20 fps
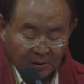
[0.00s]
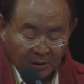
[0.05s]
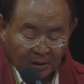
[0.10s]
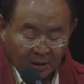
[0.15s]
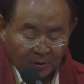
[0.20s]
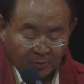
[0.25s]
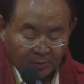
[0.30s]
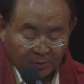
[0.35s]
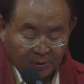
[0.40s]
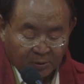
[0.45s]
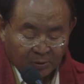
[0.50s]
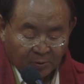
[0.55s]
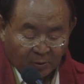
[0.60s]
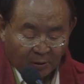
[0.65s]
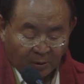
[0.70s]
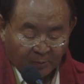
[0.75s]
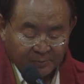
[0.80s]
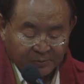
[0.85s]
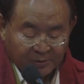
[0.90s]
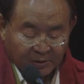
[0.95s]
and with an
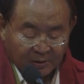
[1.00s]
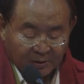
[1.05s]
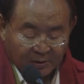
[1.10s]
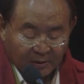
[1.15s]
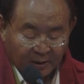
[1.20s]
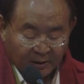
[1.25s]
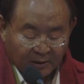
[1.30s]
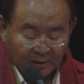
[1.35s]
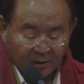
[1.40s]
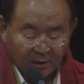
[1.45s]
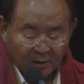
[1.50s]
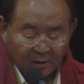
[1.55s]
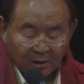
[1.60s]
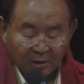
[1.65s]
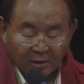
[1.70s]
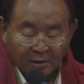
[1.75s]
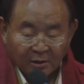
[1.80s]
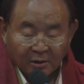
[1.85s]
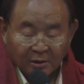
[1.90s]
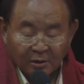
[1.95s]
object, like
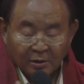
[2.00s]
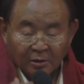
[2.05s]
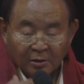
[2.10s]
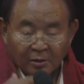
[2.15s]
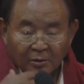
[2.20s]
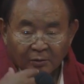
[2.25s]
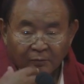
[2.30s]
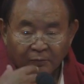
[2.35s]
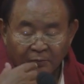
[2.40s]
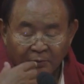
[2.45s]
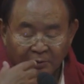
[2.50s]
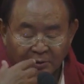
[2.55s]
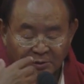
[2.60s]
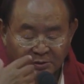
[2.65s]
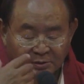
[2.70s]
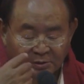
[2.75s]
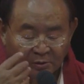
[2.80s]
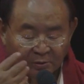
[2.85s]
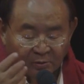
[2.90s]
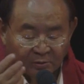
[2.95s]

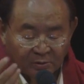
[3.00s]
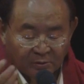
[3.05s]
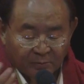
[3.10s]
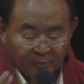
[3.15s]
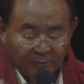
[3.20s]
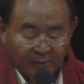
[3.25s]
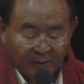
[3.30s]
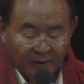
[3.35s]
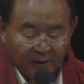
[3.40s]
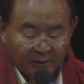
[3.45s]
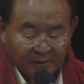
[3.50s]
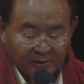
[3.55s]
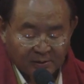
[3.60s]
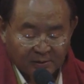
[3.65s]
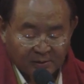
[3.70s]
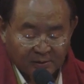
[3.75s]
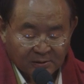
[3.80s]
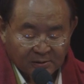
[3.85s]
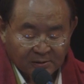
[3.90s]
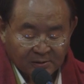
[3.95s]
focusing on the breath,
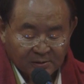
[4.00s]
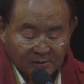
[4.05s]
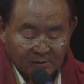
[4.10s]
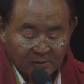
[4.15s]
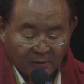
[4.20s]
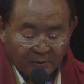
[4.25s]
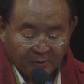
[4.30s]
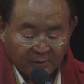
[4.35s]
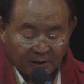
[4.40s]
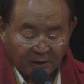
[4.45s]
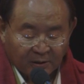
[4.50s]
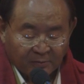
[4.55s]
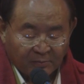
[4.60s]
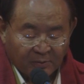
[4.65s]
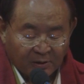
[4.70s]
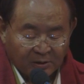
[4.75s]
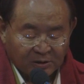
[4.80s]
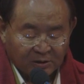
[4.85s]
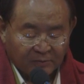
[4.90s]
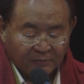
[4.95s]
on the
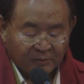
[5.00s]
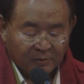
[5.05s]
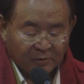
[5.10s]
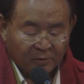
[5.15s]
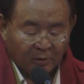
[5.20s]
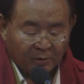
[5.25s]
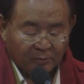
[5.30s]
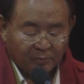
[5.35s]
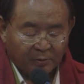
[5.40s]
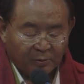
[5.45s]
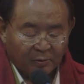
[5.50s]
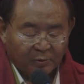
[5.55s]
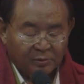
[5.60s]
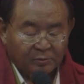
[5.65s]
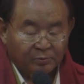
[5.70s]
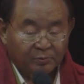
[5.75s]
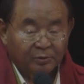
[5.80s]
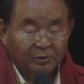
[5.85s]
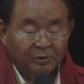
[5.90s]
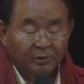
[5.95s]
image, even thought, because
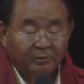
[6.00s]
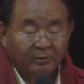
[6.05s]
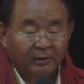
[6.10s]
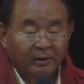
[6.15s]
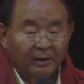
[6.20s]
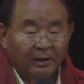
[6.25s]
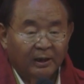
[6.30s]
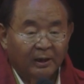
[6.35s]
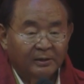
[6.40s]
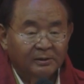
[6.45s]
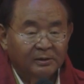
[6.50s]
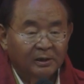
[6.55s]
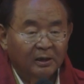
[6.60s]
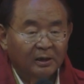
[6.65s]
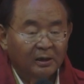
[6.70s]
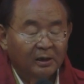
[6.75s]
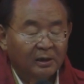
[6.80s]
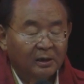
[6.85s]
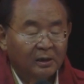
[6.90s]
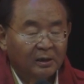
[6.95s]
Buddha realized
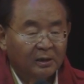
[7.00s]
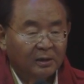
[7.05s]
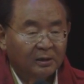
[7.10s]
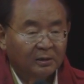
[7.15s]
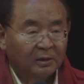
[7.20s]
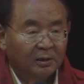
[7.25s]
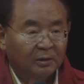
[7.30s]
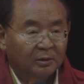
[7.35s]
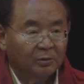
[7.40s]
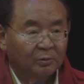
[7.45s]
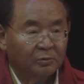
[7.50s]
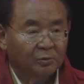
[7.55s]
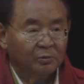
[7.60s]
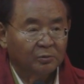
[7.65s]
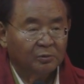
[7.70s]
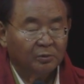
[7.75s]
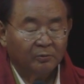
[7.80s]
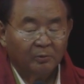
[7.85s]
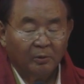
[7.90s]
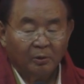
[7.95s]
that the
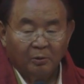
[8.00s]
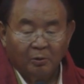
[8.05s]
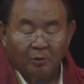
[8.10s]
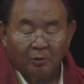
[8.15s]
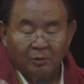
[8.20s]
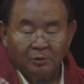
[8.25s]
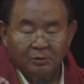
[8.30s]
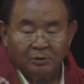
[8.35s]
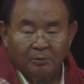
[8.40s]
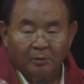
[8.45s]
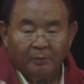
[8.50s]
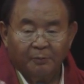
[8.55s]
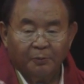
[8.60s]
root of our cause of a